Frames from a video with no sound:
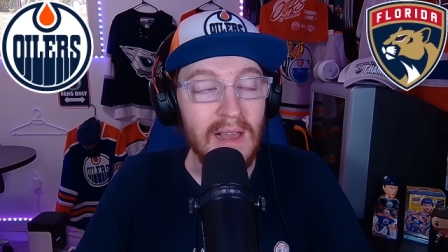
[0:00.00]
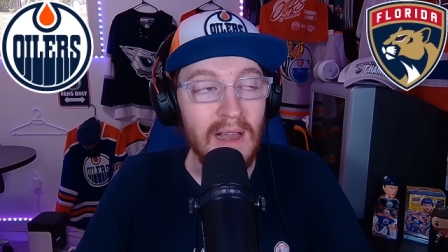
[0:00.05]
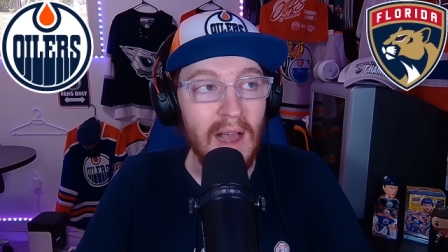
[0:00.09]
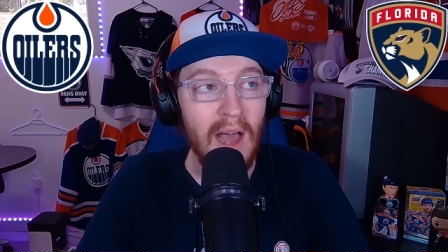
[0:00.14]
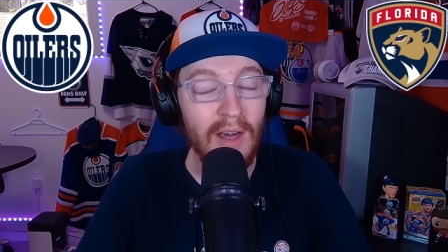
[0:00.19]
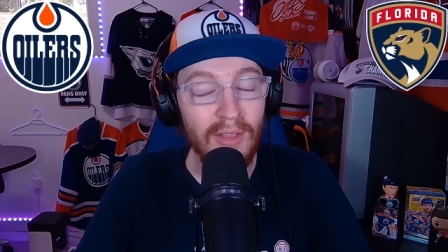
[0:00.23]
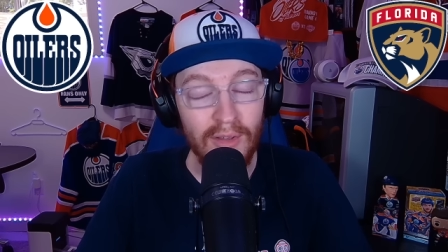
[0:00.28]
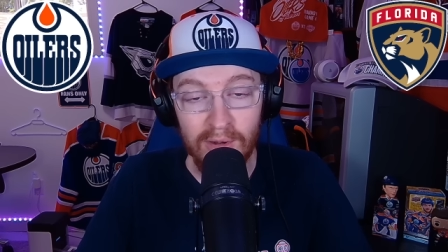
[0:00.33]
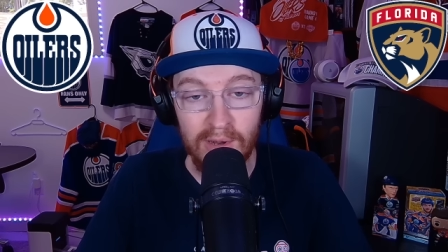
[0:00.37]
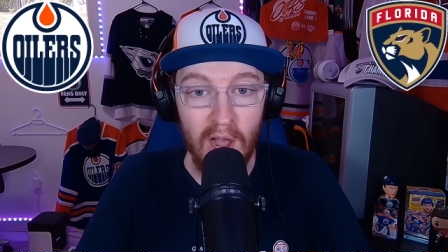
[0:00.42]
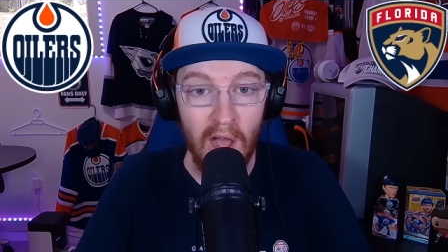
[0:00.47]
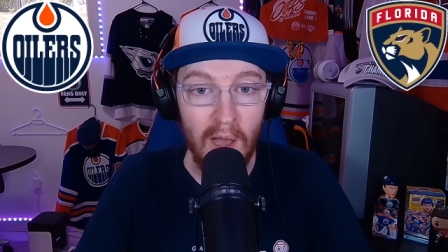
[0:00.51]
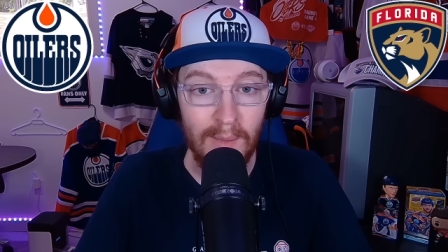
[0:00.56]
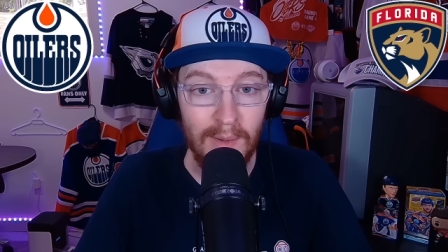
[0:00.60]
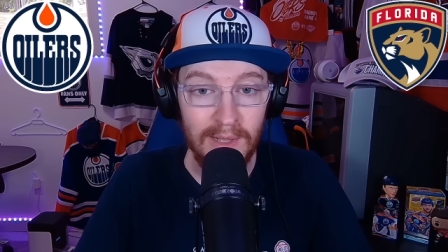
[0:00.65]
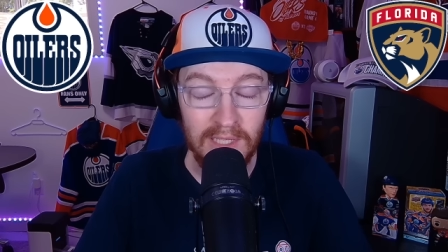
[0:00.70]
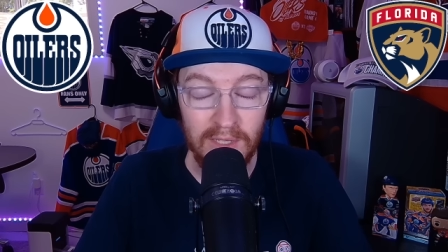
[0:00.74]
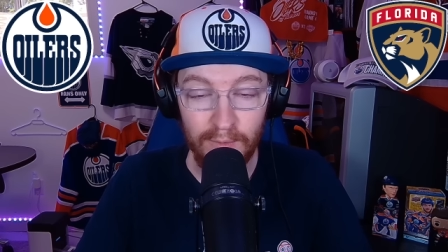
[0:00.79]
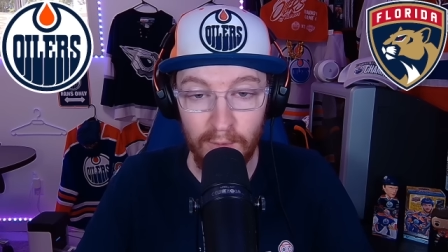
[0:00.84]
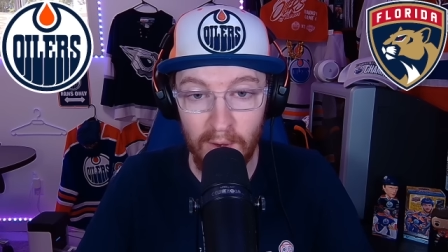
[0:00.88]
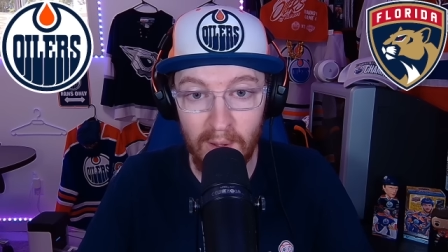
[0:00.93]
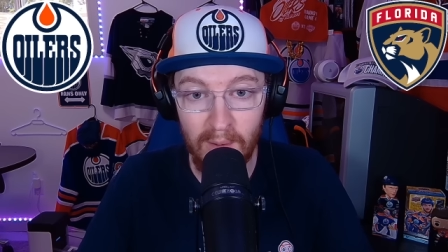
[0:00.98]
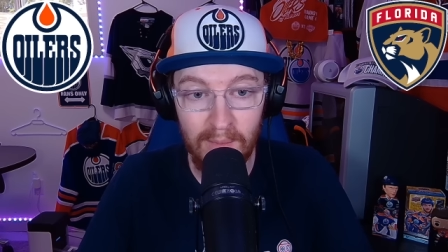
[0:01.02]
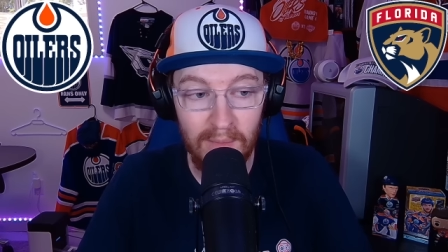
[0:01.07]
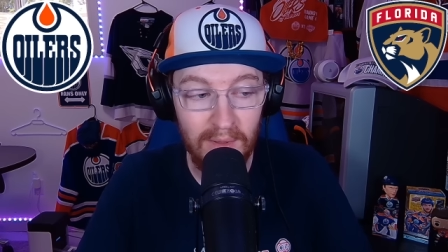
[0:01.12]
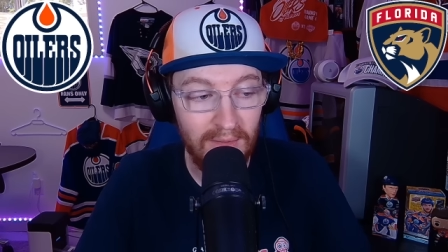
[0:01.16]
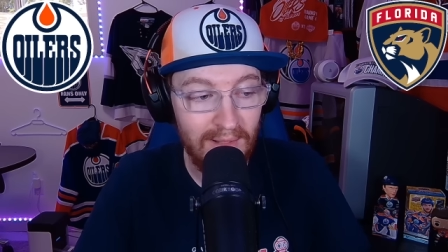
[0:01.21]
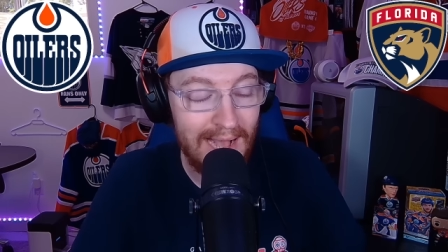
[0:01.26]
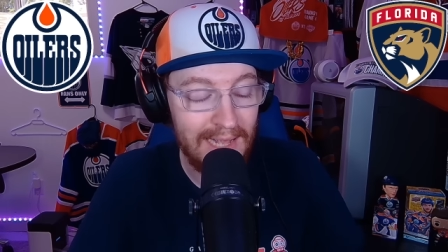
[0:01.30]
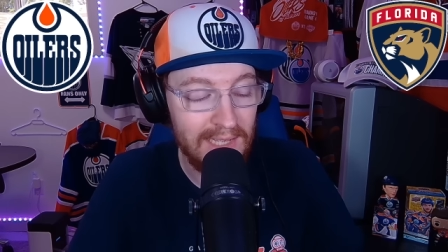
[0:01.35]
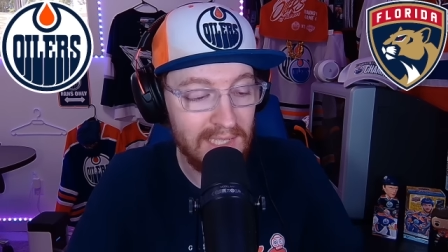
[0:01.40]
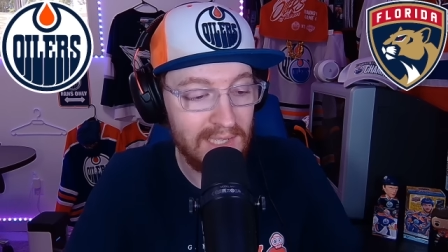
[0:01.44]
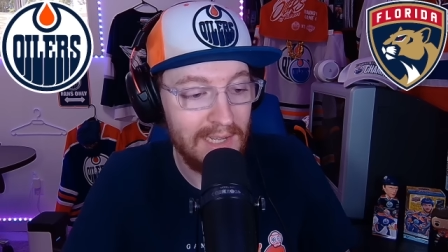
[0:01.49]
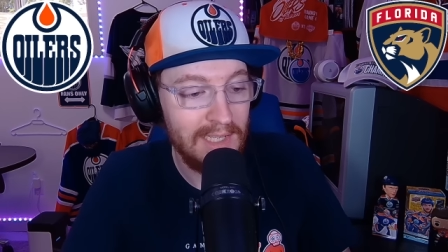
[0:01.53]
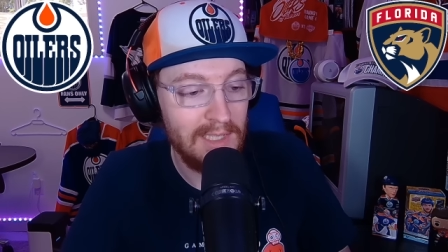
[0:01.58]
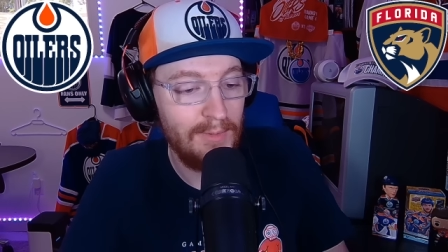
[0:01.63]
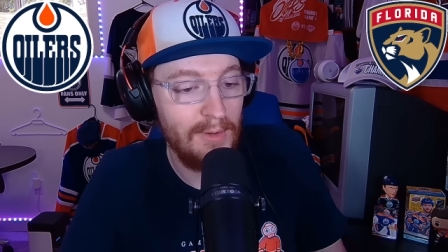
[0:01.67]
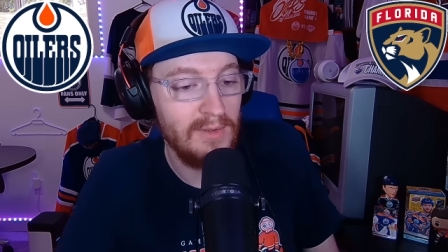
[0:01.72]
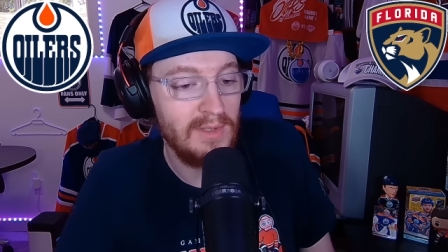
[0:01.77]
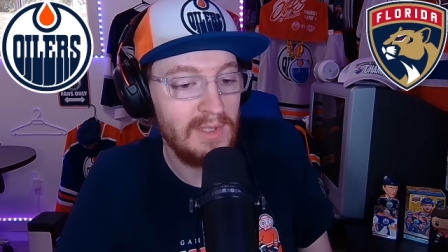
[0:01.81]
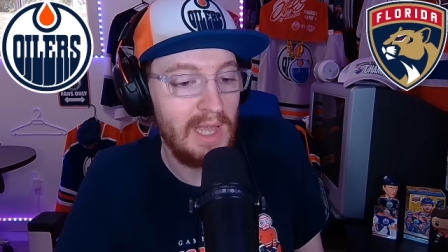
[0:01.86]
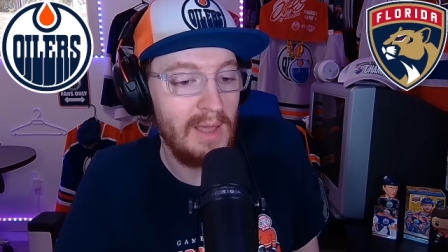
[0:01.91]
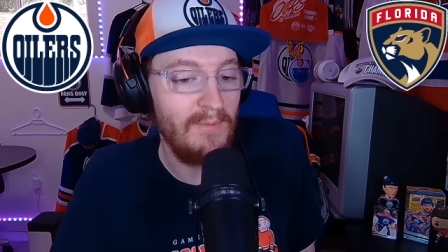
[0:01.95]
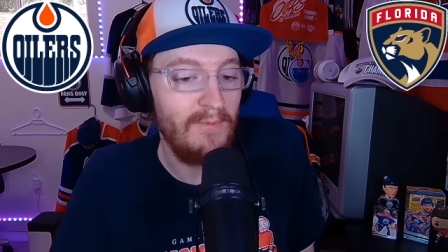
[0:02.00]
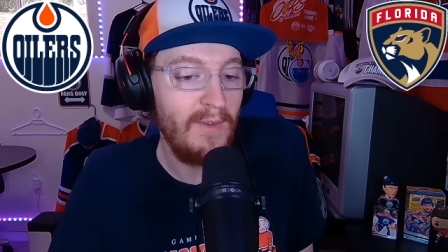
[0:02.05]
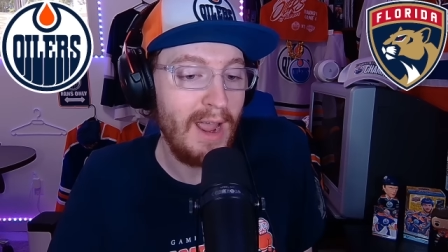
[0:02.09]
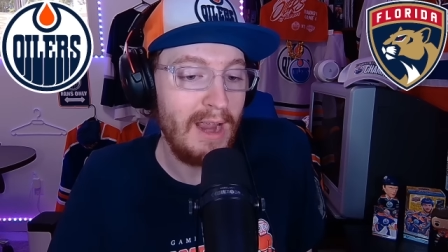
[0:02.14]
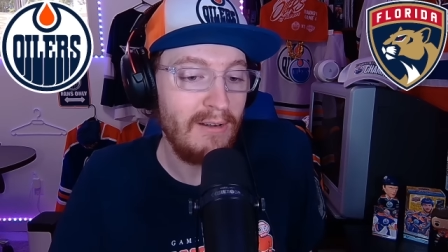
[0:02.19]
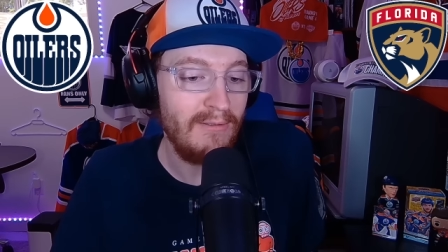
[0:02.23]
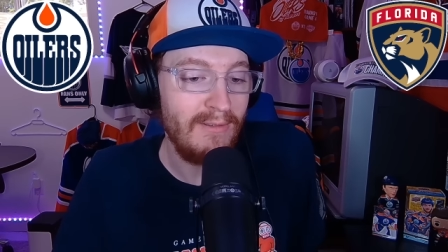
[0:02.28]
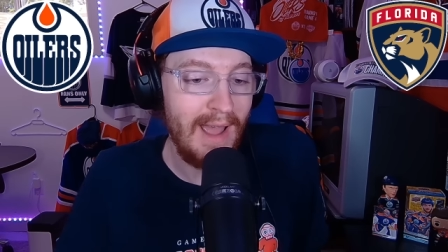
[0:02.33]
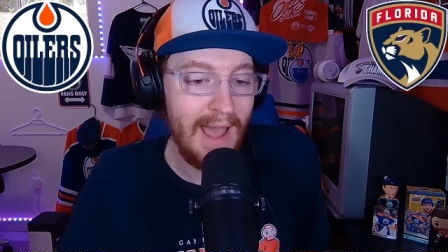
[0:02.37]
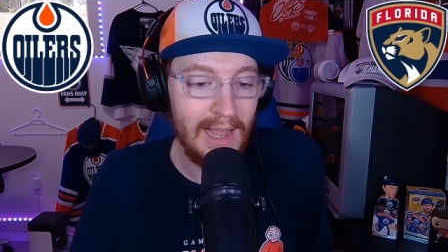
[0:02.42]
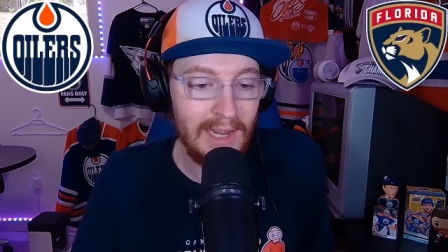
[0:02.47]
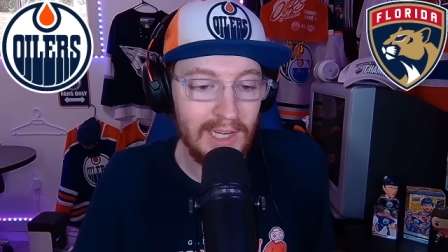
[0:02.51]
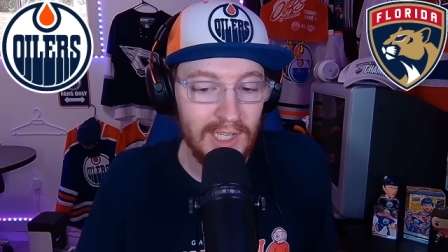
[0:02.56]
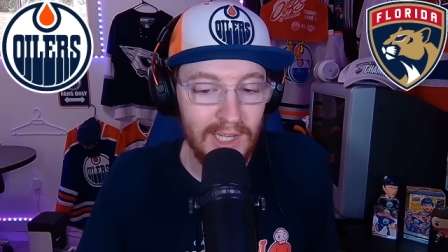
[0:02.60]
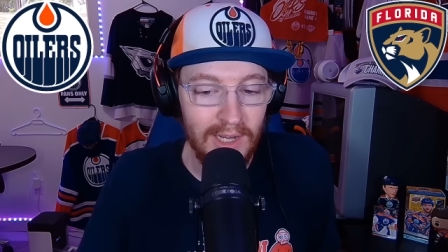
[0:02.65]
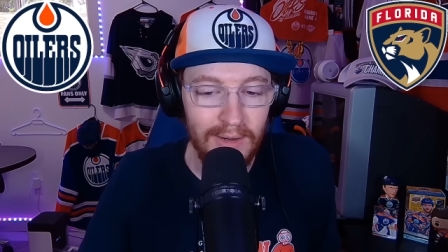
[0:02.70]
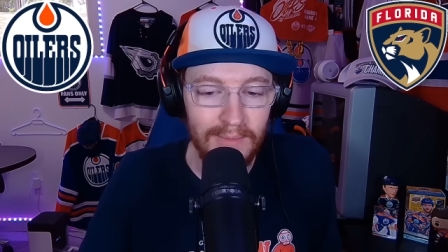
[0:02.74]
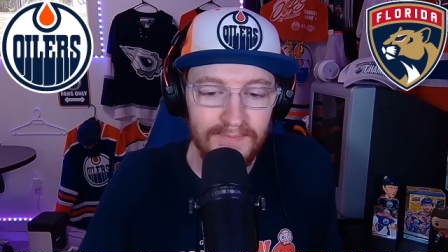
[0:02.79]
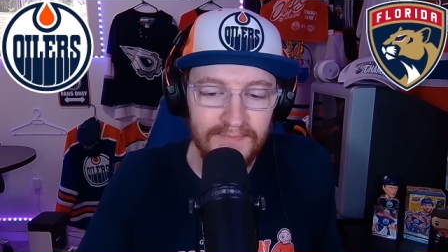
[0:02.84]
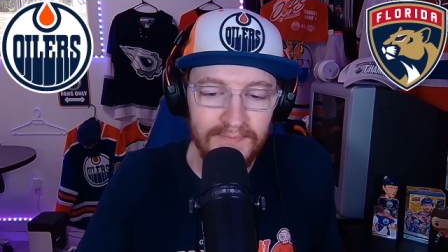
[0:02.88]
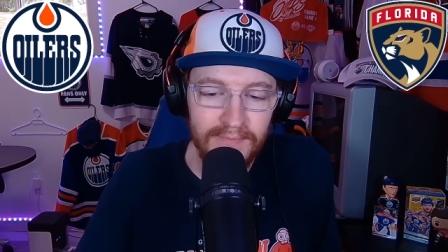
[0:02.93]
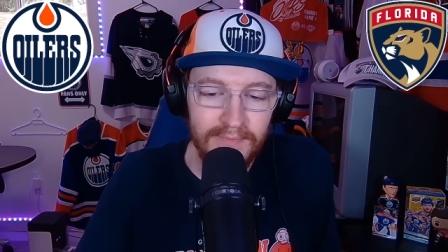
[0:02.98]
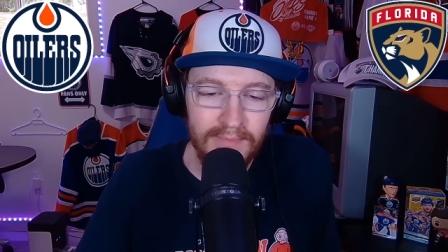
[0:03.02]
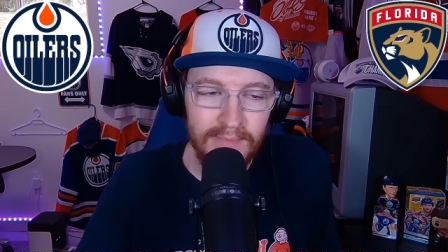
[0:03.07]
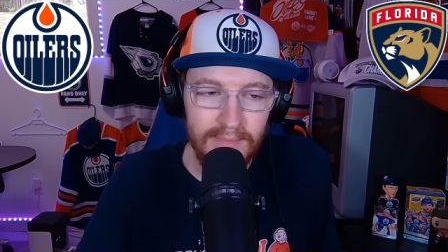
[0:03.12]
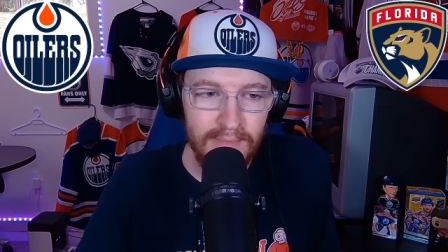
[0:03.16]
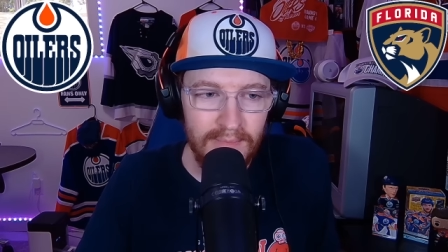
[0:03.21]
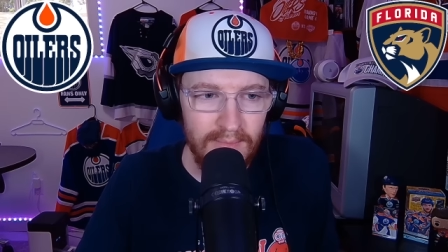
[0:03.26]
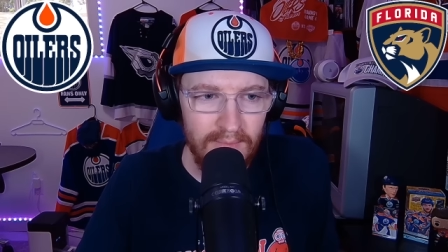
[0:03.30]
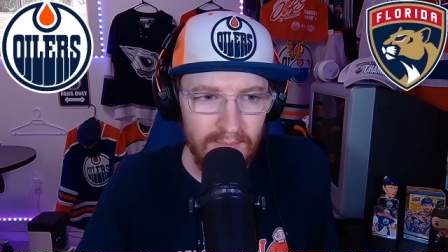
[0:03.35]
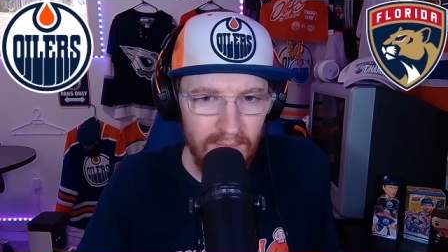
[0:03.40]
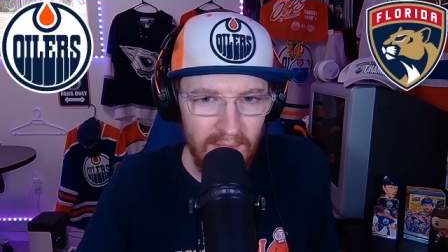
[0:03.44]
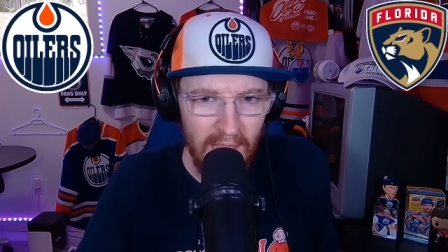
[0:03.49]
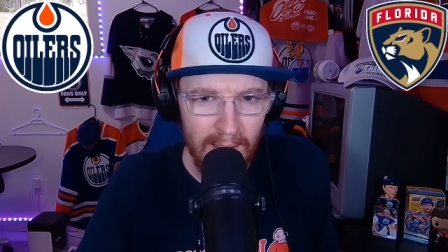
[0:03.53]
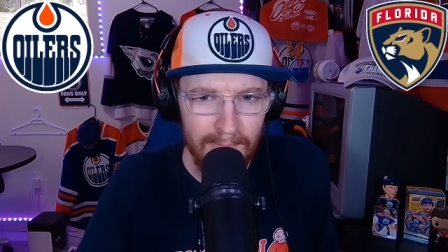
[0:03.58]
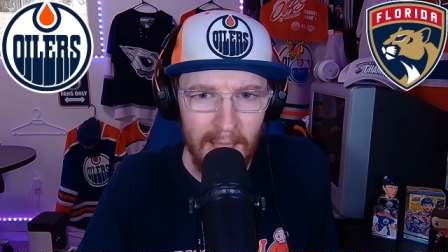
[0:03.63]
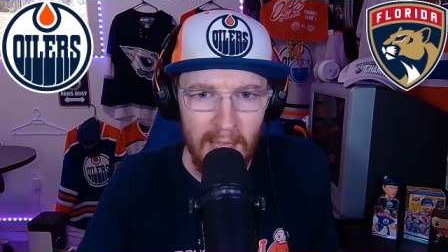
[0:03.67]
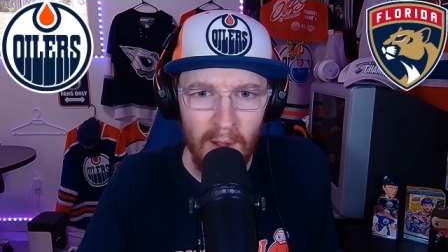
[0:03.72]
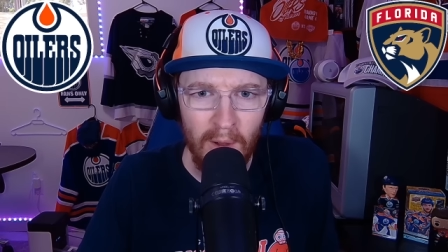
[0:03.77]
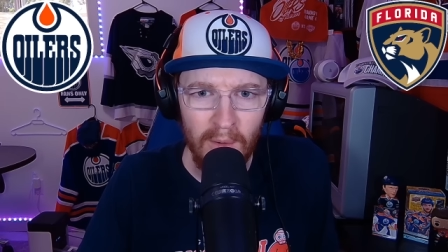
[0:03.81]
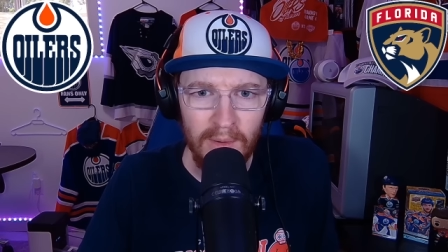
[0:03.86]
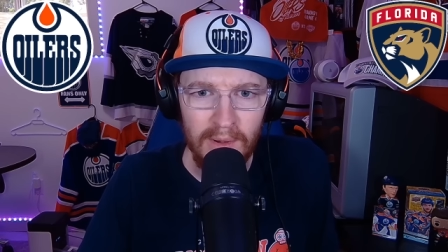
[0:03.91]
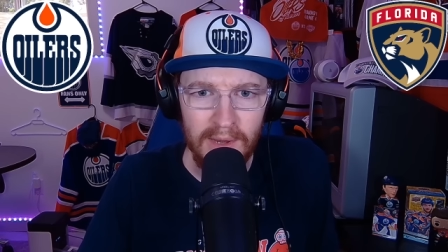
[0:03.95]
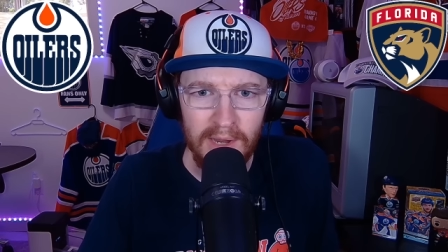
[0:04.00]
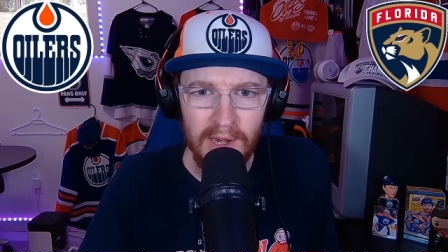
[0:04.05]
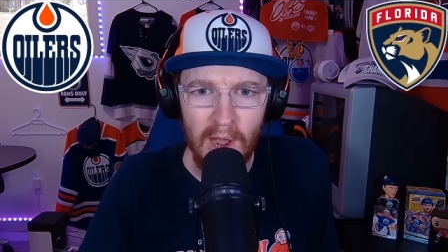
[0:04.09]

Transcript: other comments from last night's post-game fan reaction about,